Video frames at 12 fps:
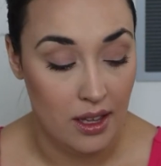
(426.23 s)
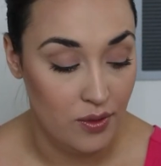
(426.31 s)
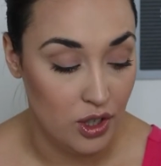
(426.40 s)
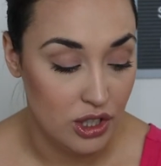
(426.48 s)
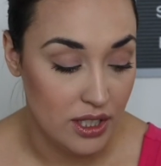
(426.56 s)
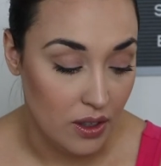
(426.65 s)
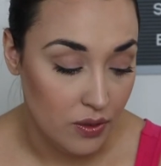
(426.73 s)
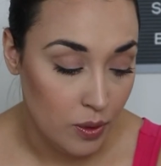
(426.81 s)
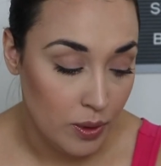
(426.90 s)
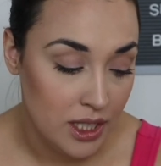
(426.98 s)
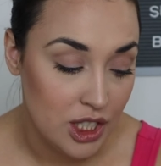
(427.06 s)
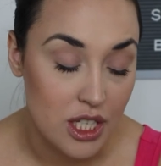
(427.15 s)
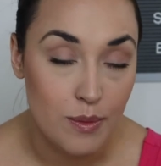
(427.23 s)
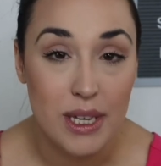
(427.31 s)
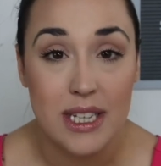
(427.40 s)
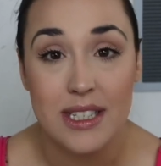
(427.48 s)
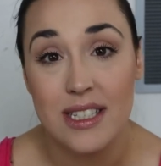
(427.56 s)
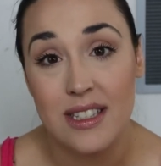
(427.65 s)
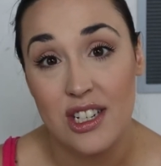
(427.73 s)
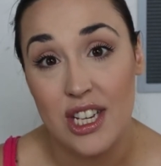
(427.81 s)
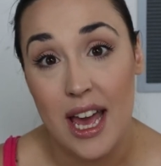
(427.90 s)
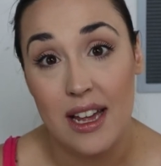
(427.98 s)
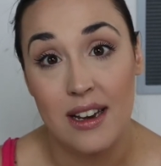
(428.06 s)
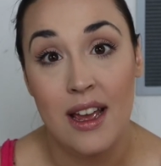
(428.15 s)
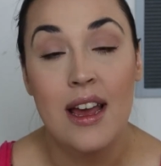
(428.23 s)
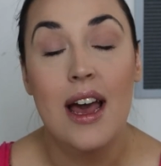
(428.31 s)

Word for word: love your selfie one, just because I such had